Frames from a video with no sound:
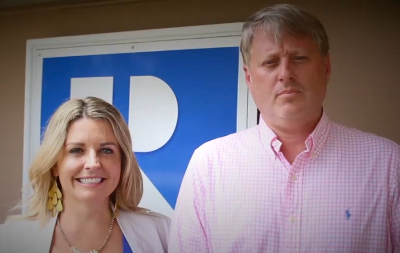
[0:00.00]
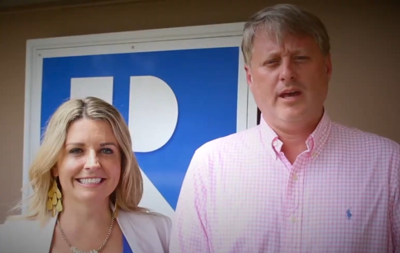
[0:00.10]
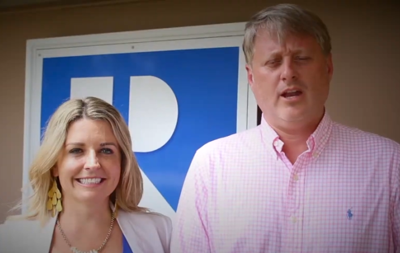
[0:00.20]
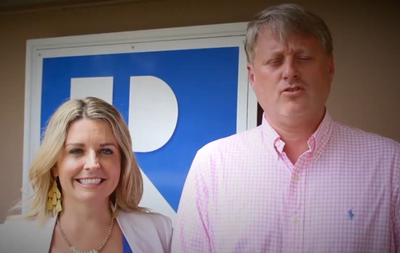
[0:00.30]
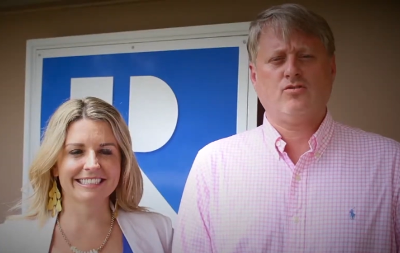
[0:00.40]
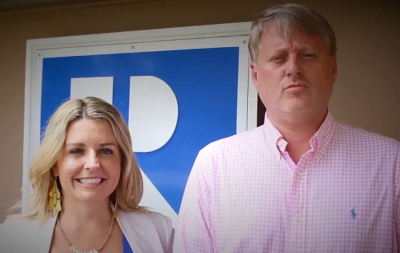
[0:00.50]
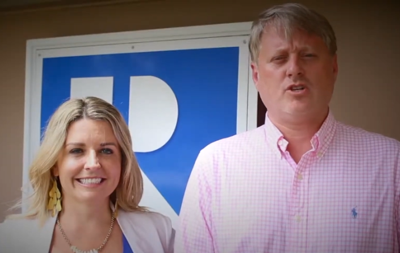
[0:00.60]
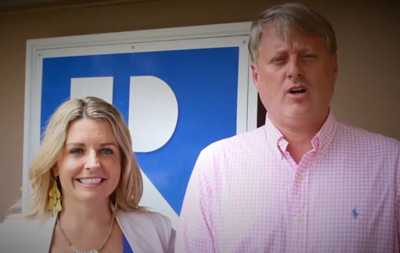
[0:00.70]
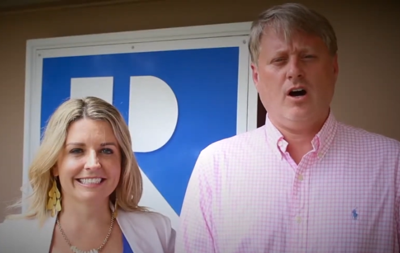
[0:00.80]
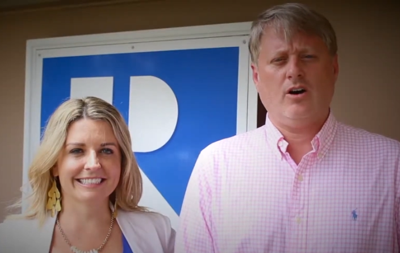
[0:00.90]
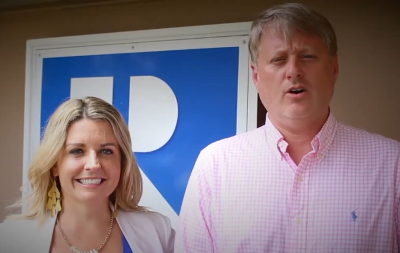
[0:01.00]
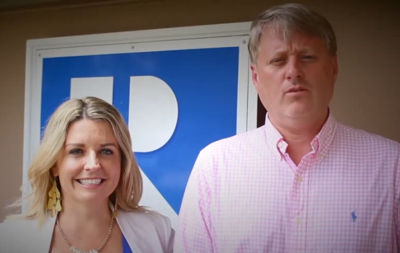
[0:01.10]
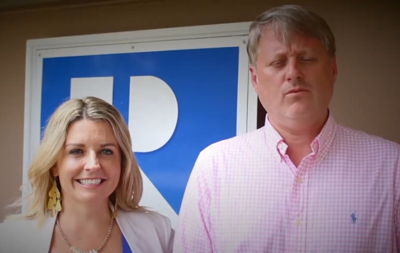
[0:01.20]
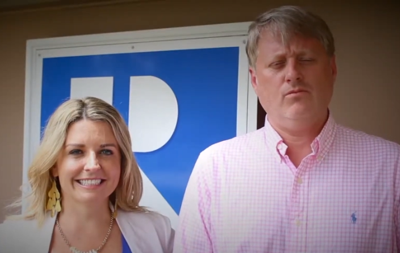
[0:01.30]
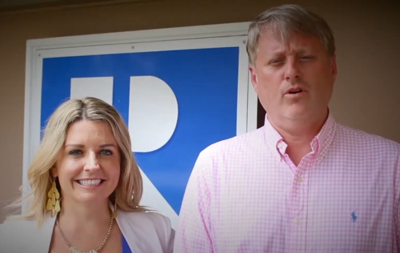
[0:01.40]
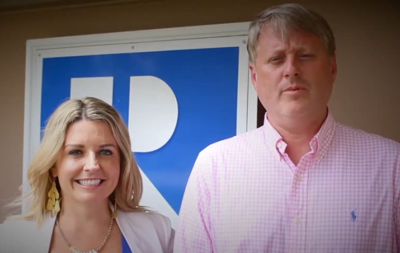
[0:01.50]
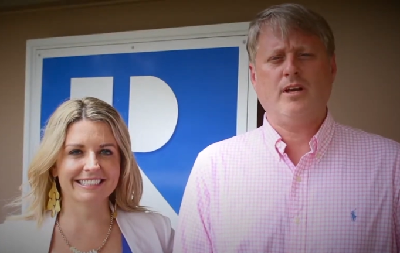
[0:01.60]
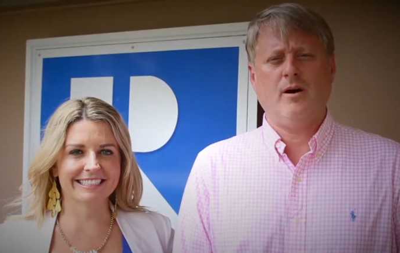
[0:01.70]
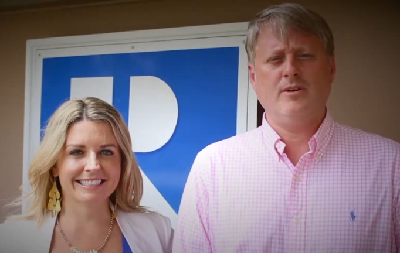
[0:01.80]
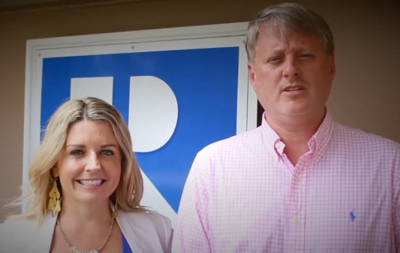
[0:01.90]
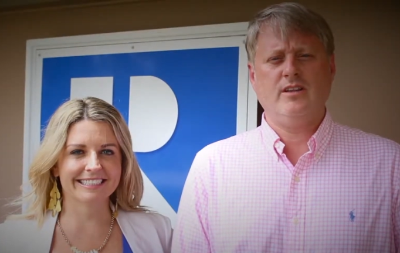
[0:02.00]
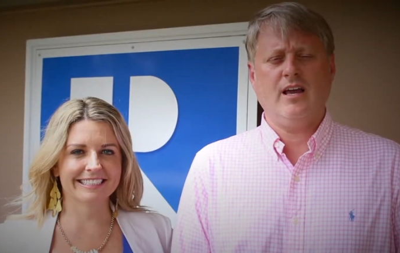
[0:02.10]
Speaker 1: Pianos from Chicago will be coming to